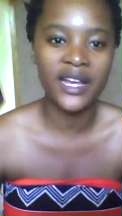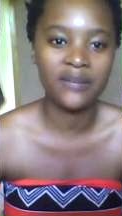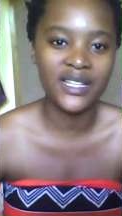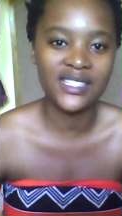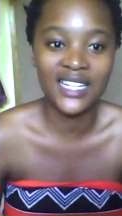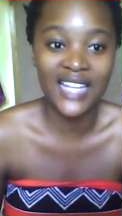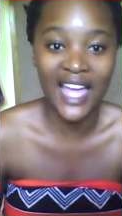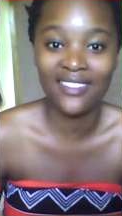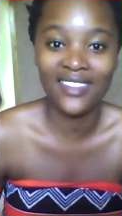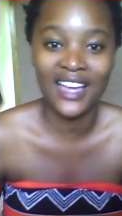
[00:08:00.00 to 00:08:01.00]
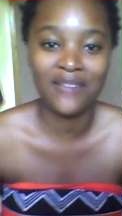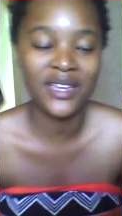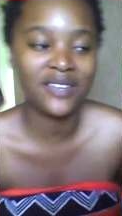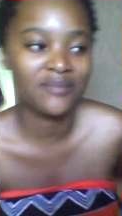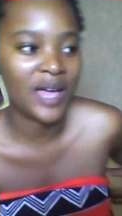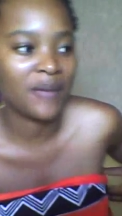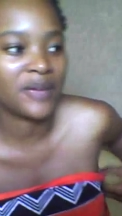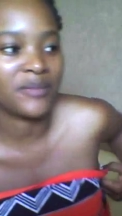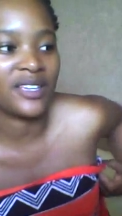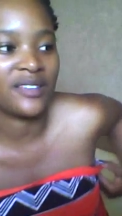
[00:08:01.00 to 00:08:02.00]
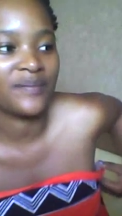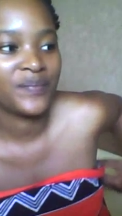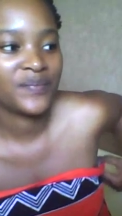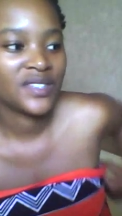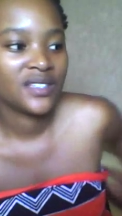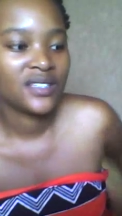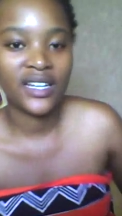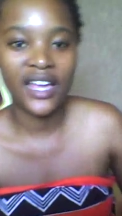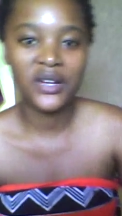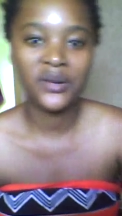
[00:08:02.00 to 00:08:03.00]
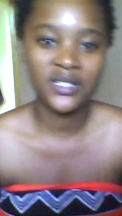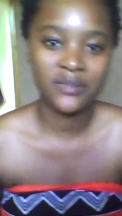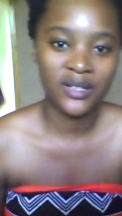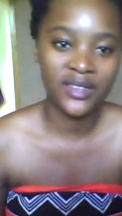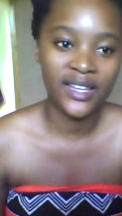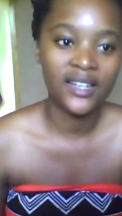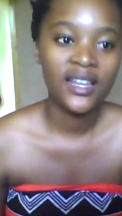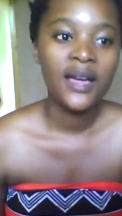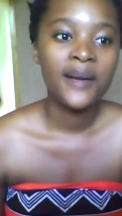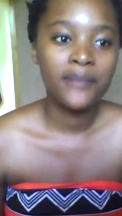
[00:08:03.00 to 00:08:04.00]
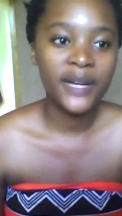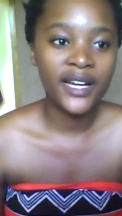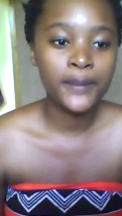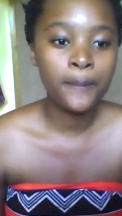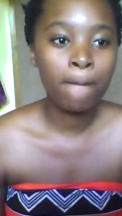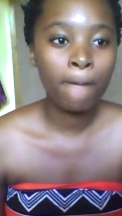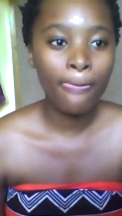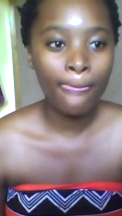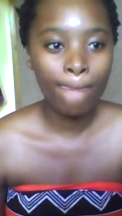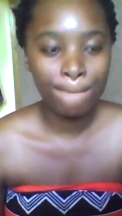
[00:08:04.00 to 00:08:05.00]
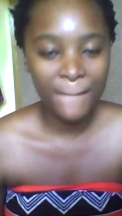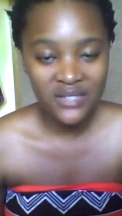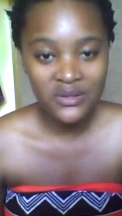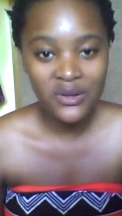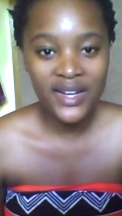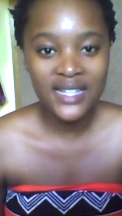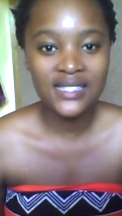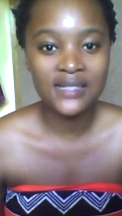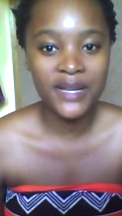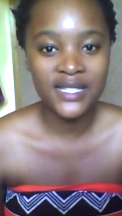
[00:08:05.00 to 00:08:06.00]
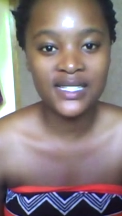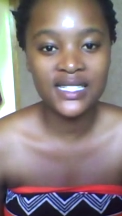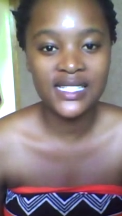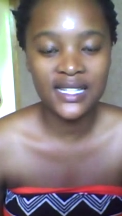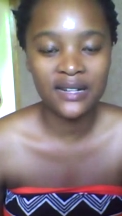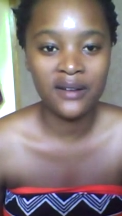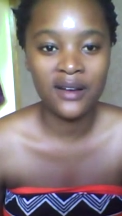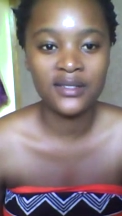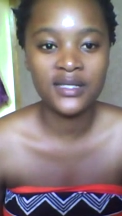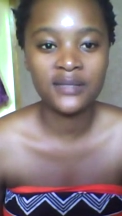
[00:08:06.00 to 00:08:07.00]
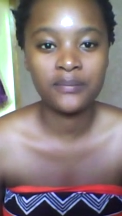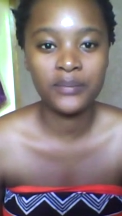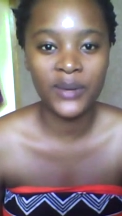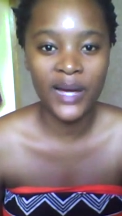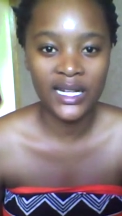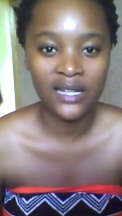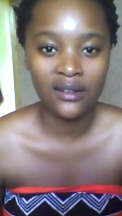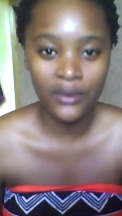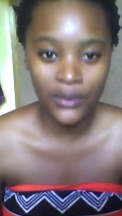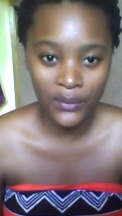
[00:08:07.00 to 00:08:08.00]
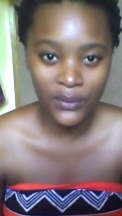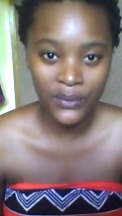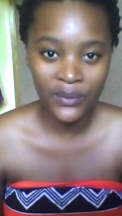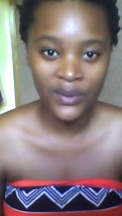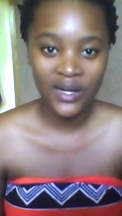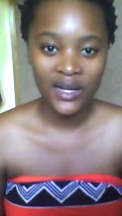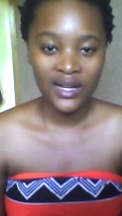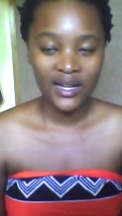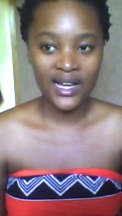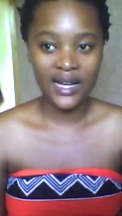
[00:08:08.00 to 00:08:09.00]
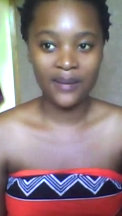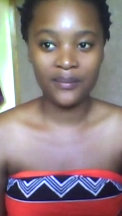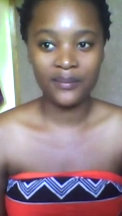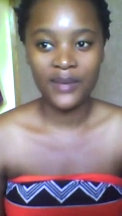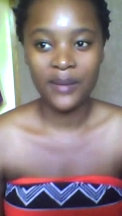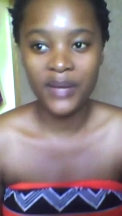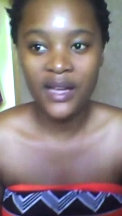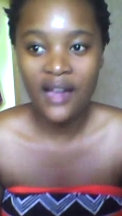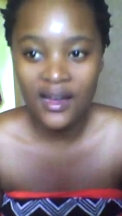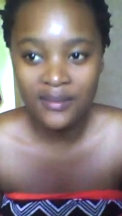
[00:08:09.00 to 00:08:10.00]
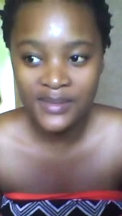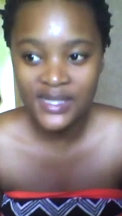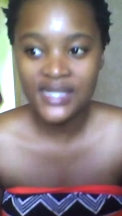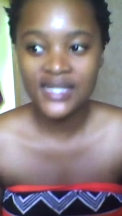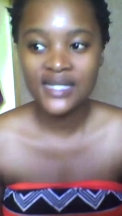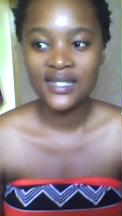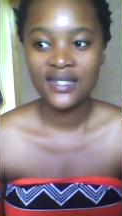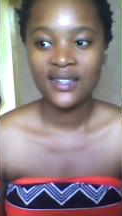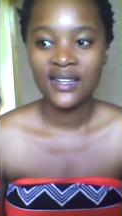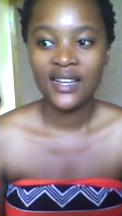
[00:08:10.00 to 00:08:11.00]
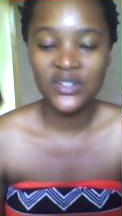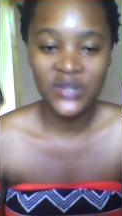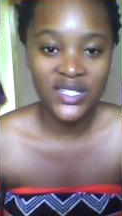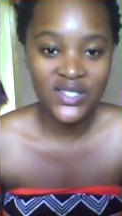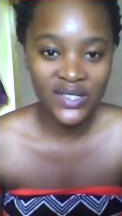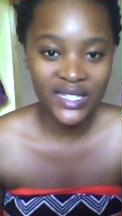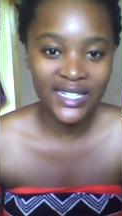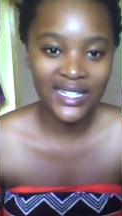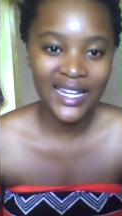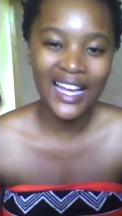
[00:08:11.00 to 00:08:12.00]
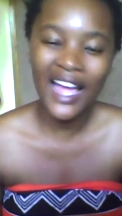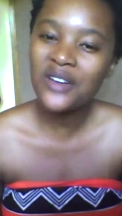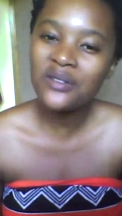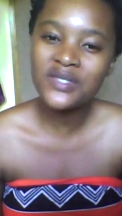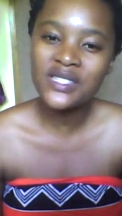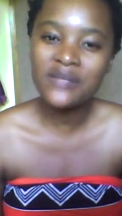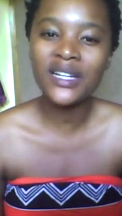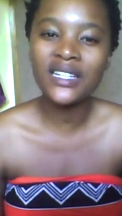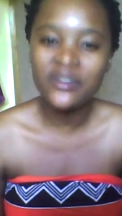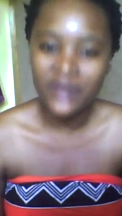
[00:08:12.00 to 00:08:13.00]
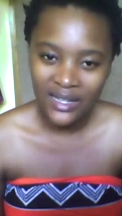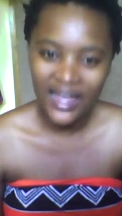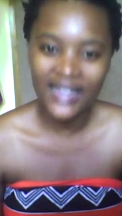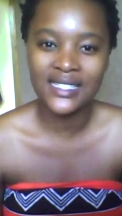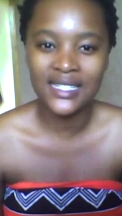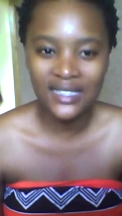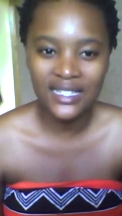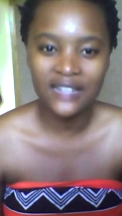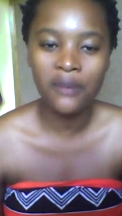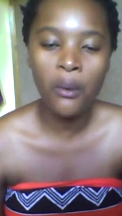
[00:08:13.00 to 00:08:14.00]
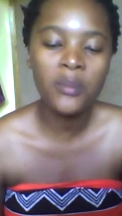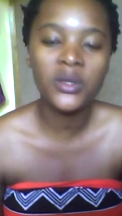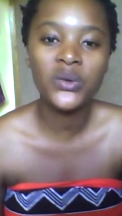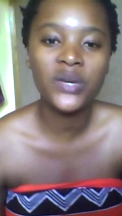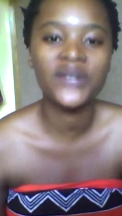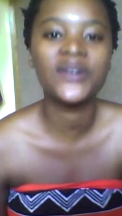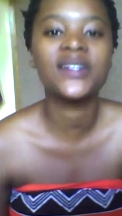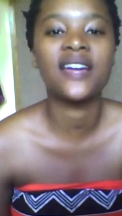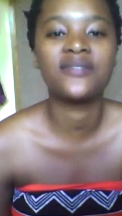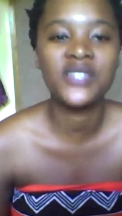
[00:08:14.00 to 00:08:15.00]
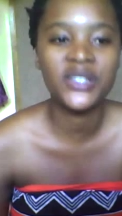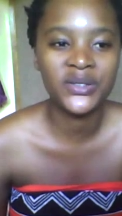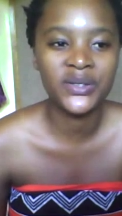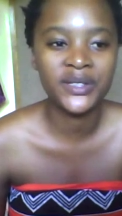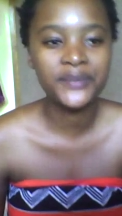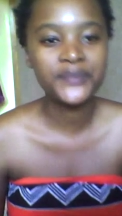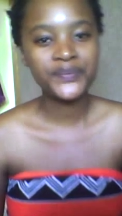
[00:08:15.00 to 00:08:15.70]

rain, basically. I think I may, I may be Inaccurate about that. But this story is basically set around Ulani, who um, becomes a traditional healer, kind of seemingly reluctantly for women who cannot have children.